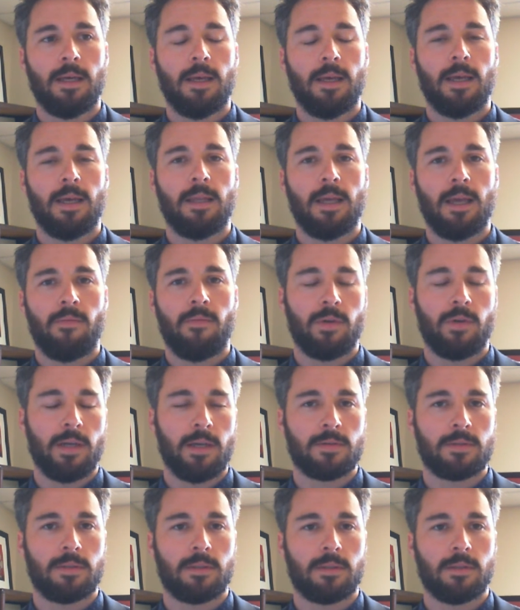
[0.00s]
and they have their
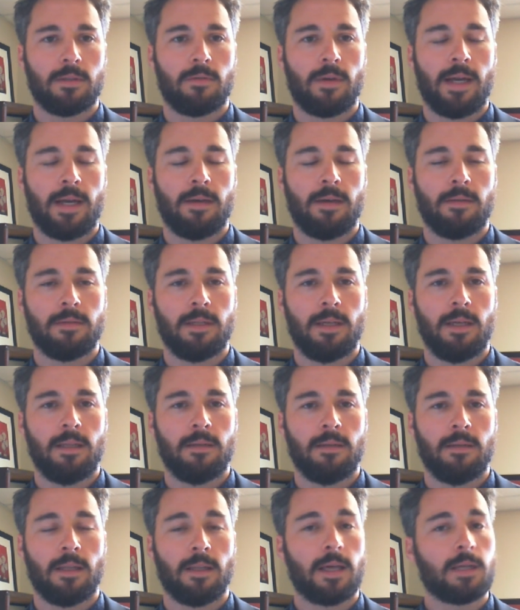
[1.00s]
ears to the ground.
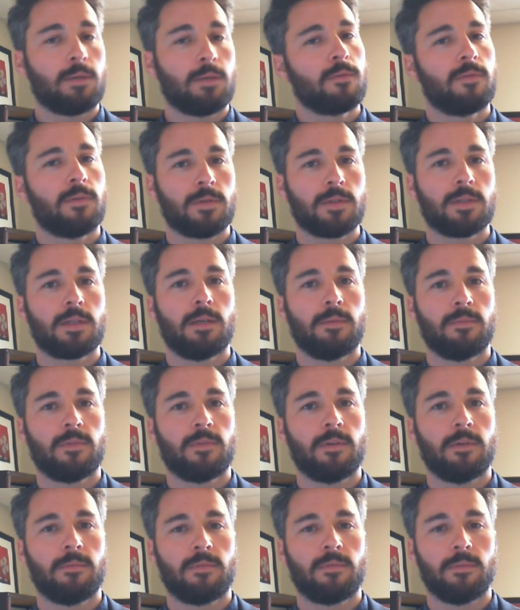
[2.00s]
And a lot of referrals come
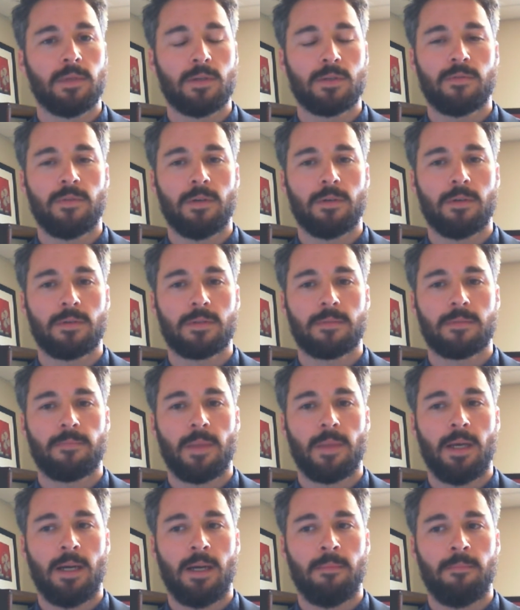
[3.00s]
from those folks.
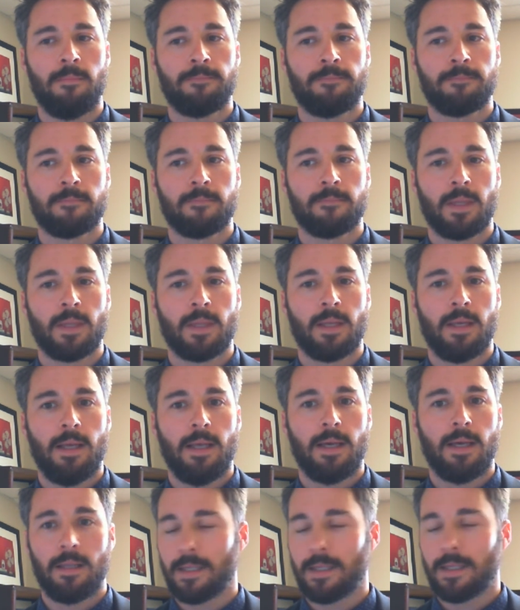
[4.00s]
And
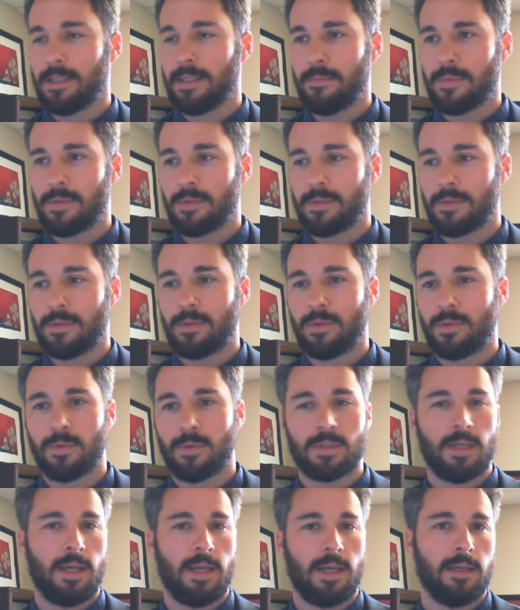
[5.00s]
a lot of times
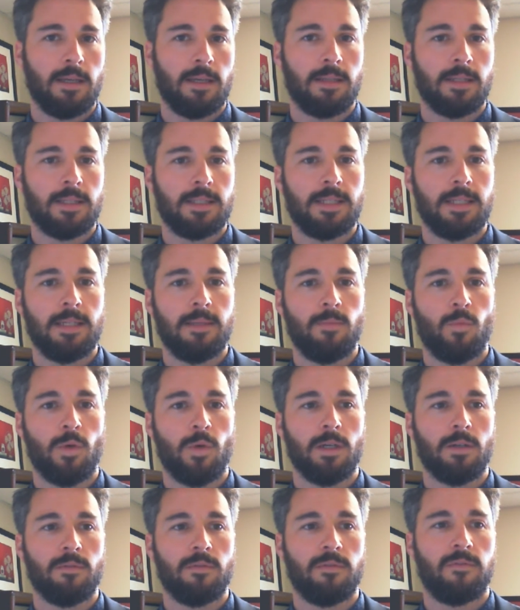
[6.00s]
Dulce and the team
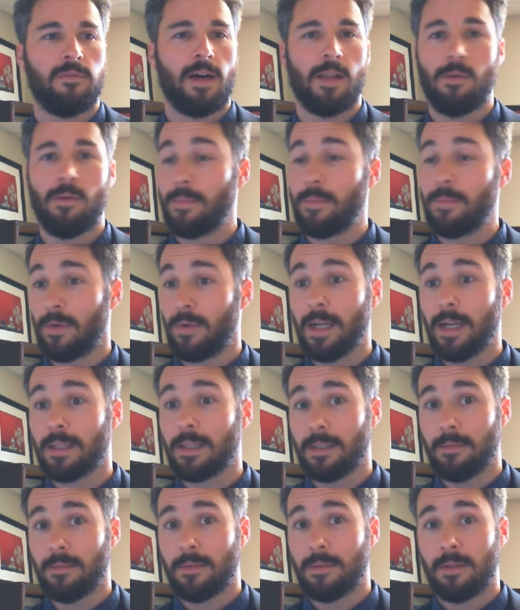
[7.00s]
will follow up
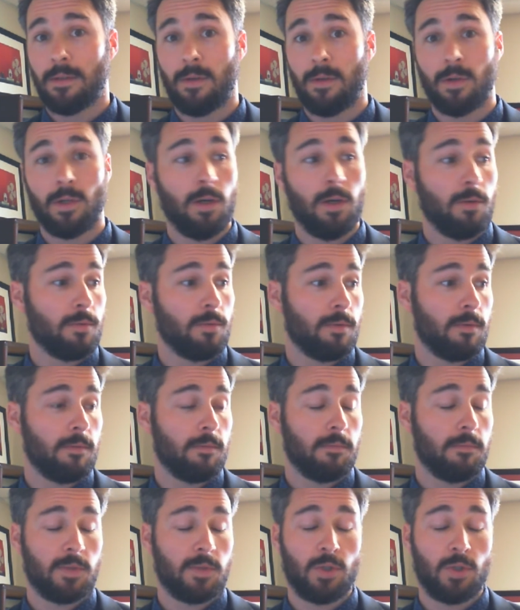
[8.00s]
directly. They'll go
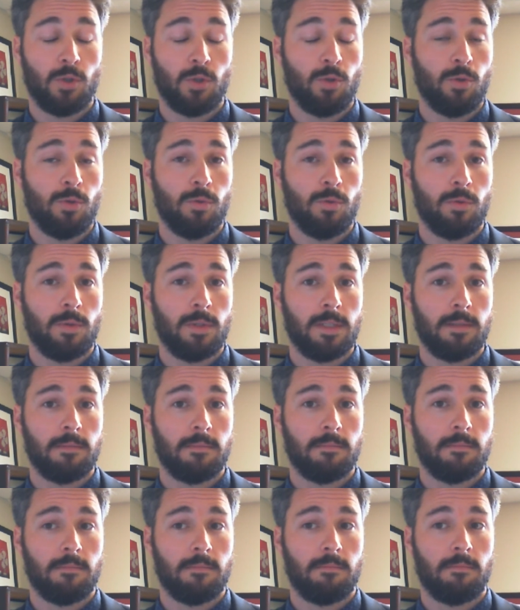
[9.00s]
to
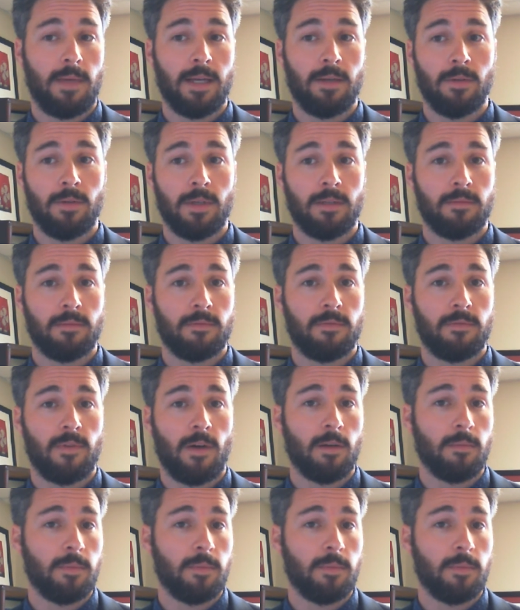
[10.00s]
migrant farm